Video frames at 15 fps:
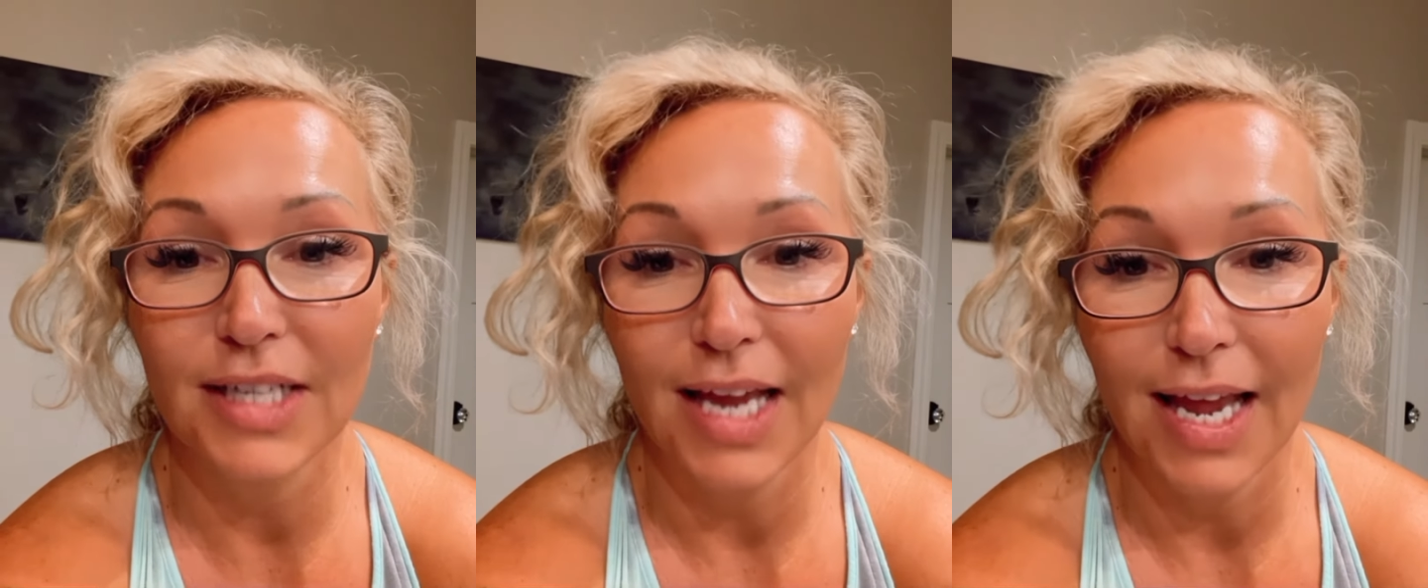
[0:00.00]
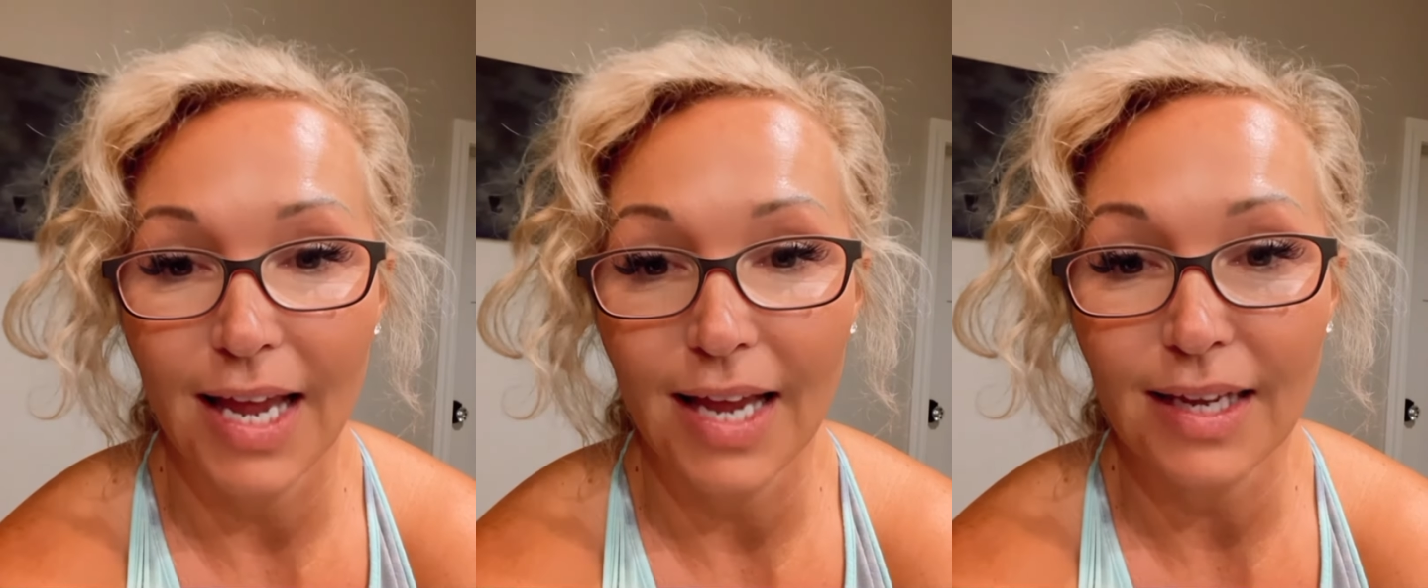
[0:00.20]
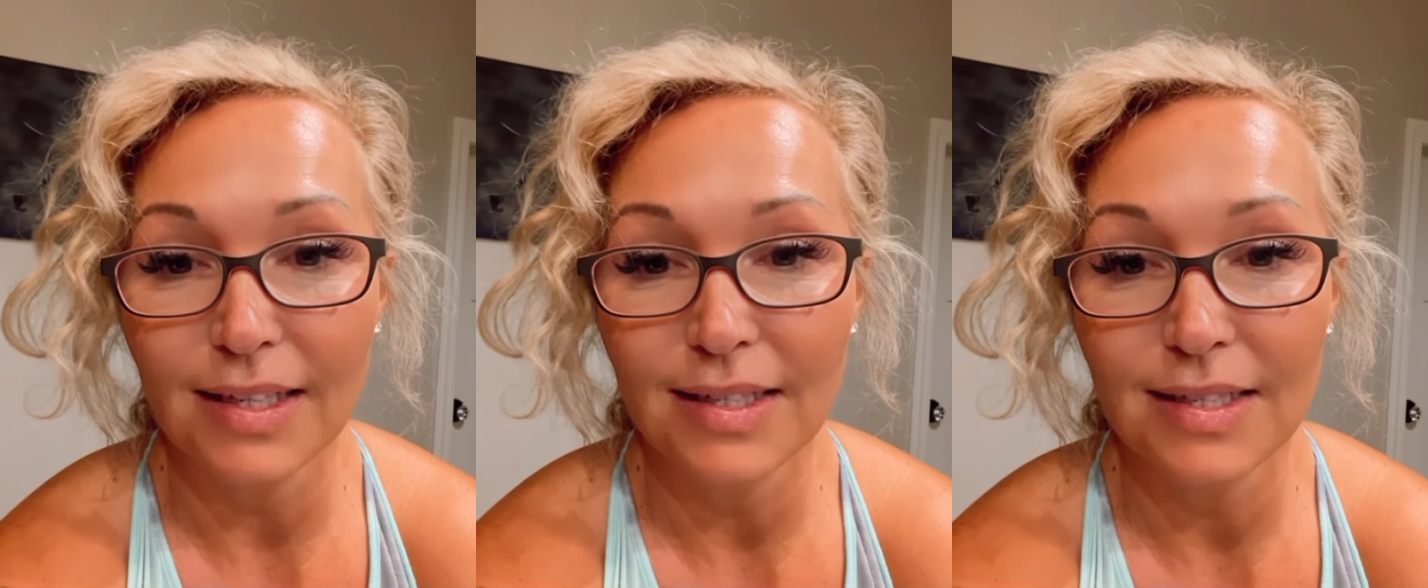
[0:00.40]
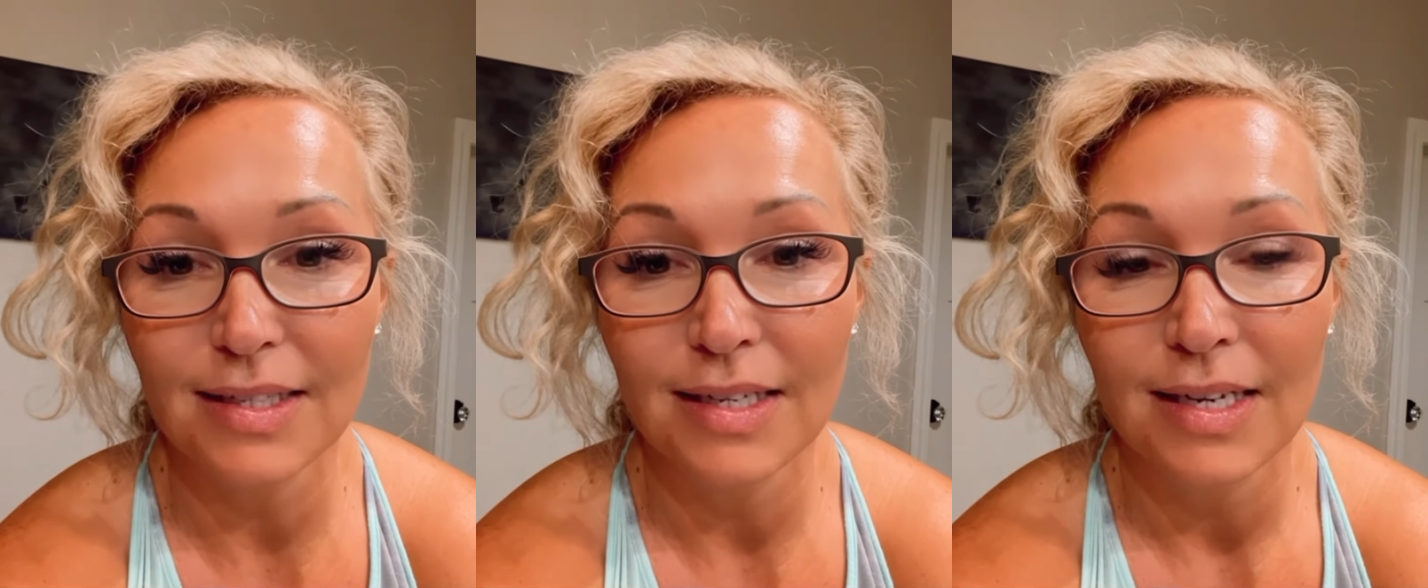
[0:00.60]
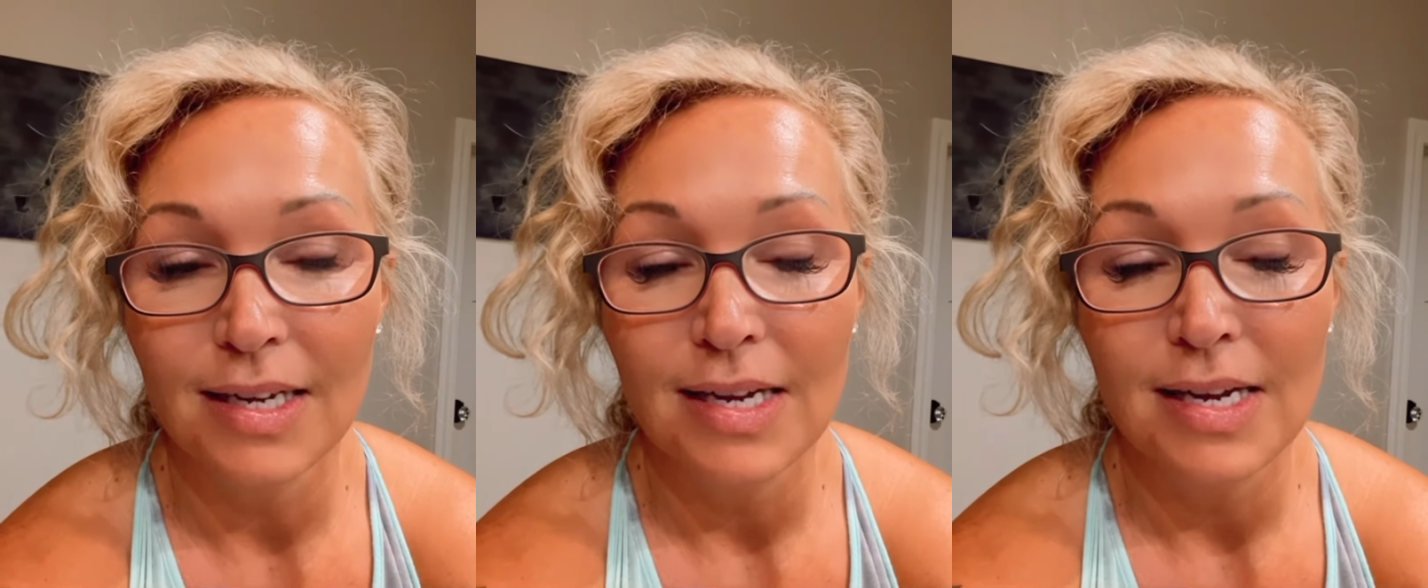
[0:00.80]

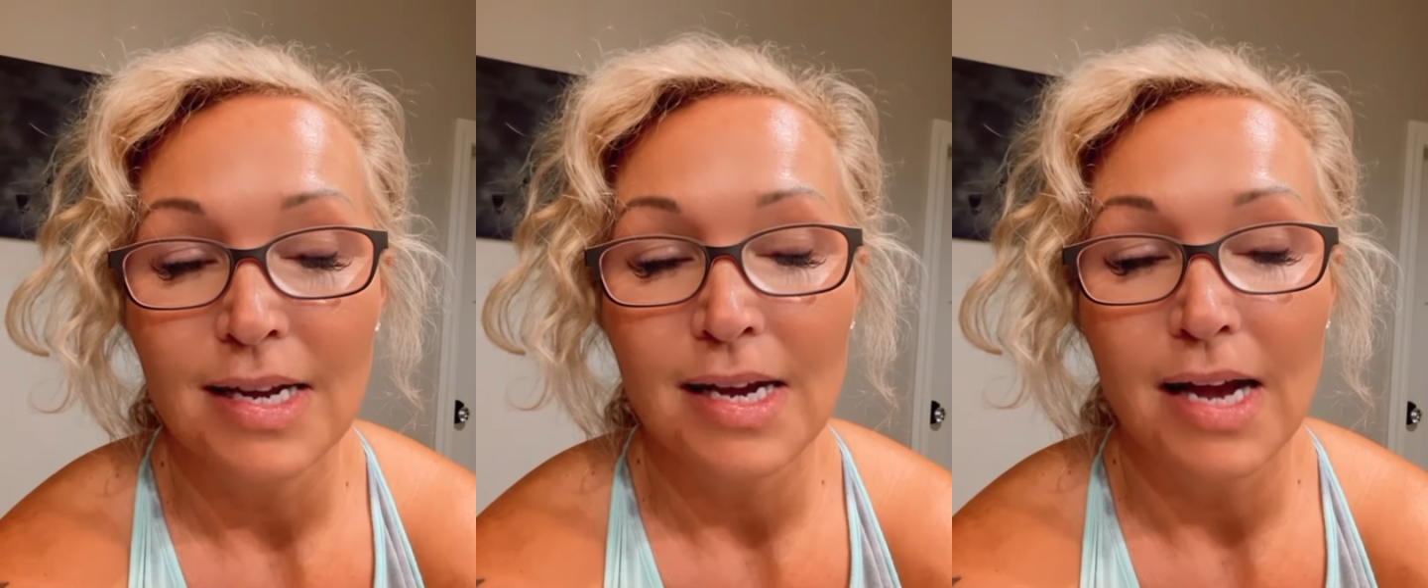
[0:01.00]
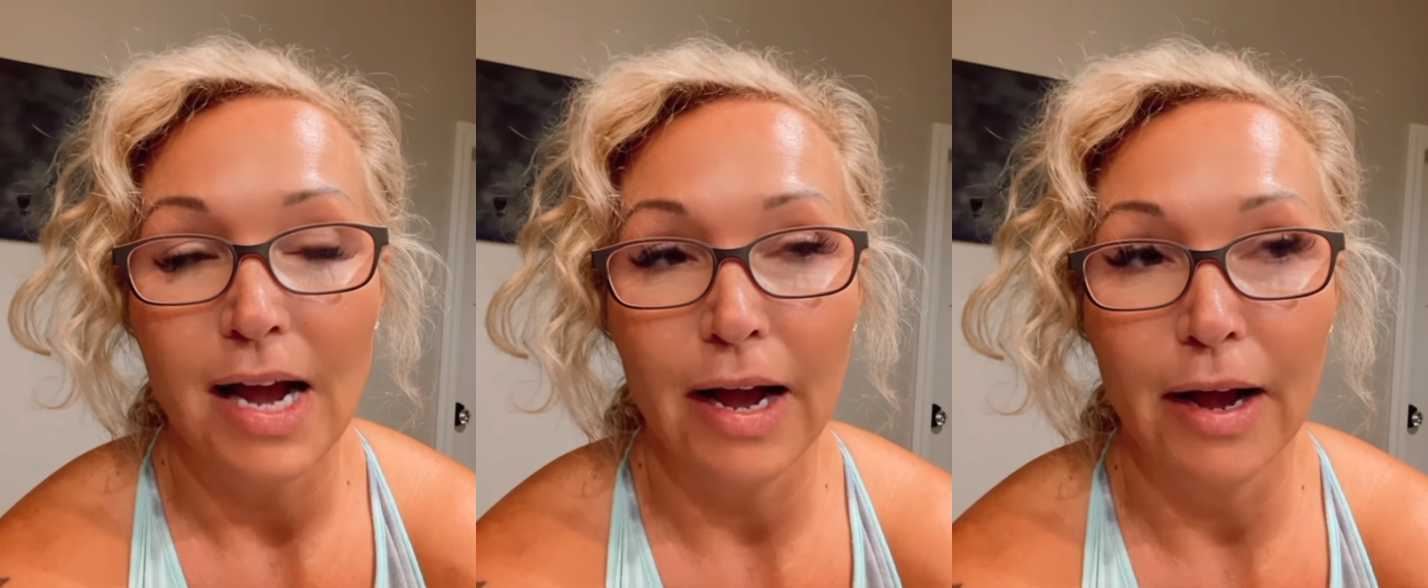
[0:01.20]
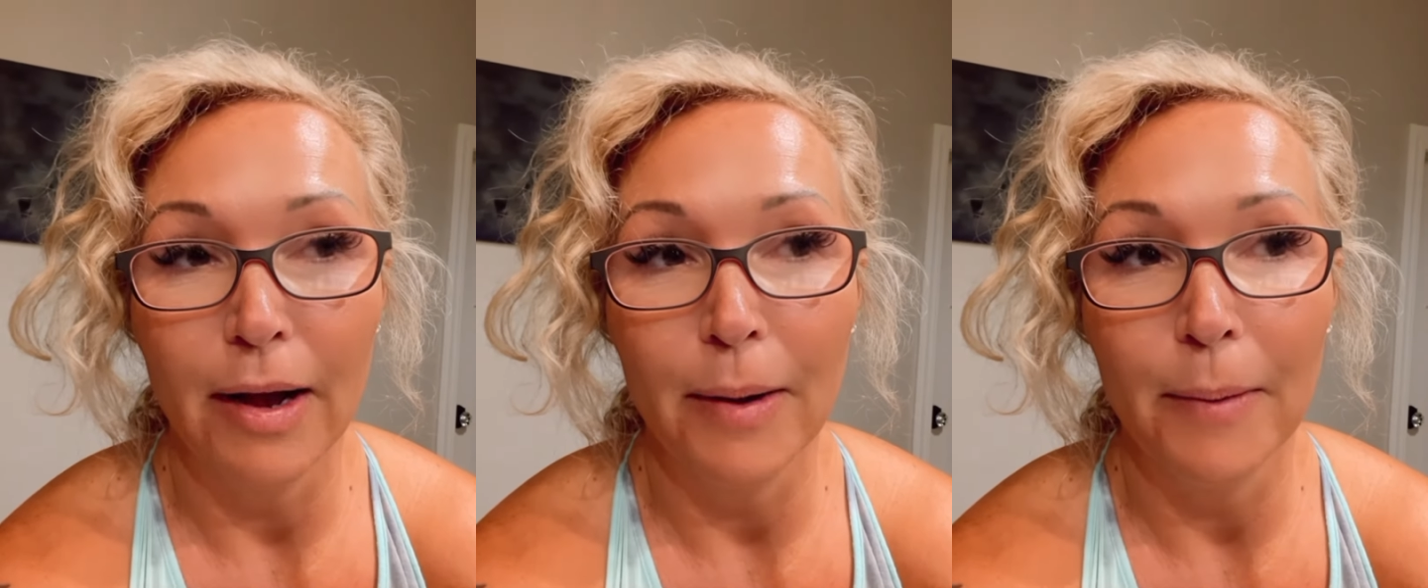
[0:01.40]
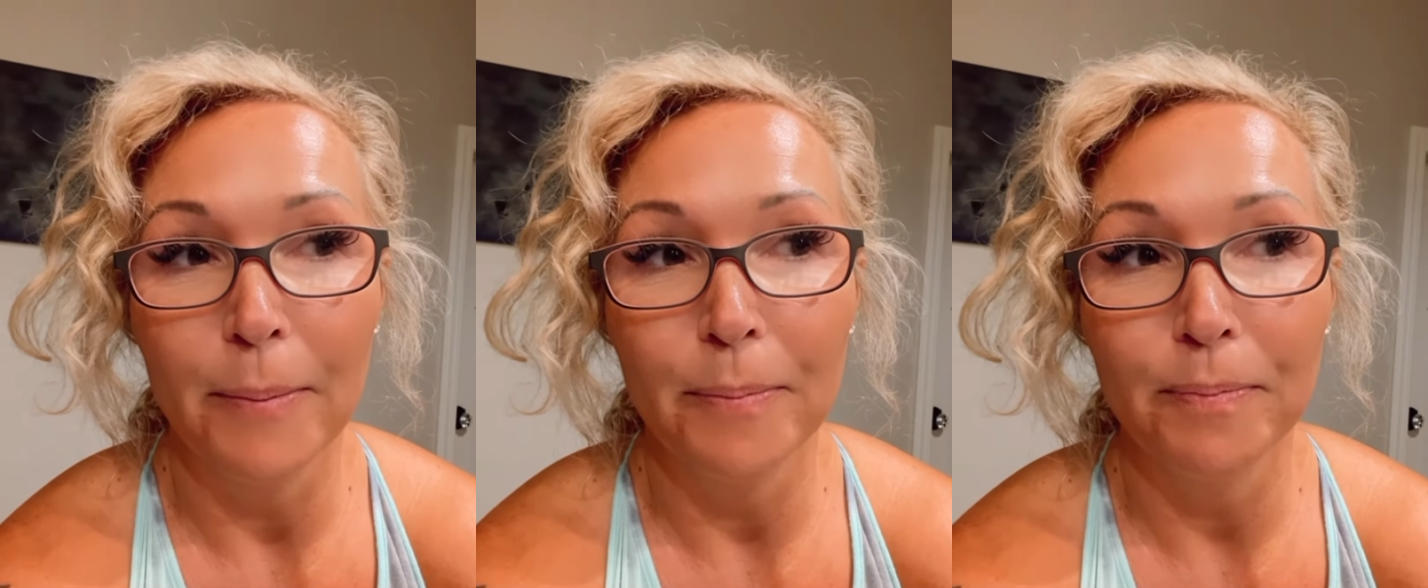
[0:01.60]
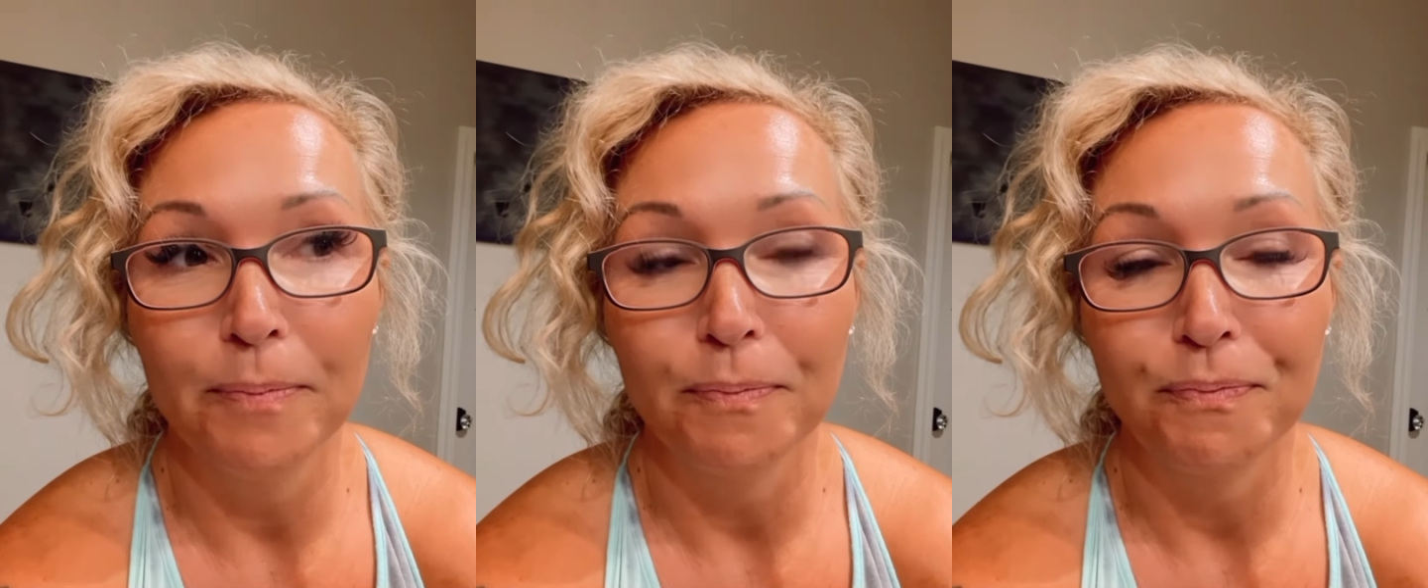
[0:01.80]
text.
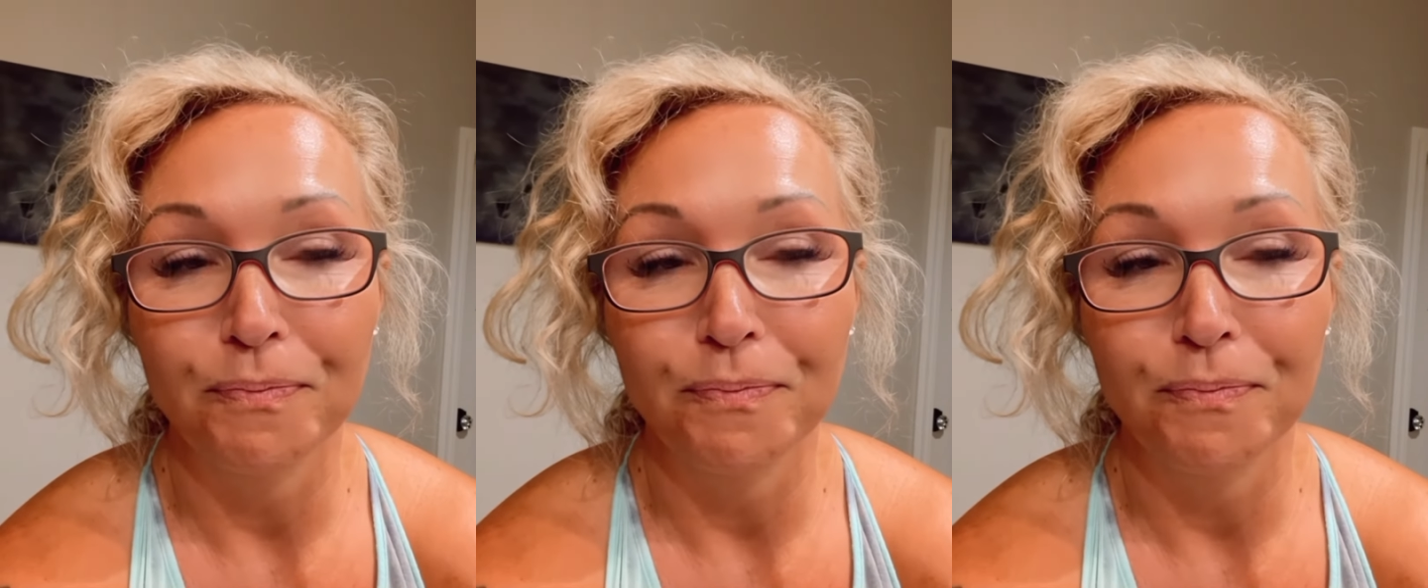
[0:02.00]
It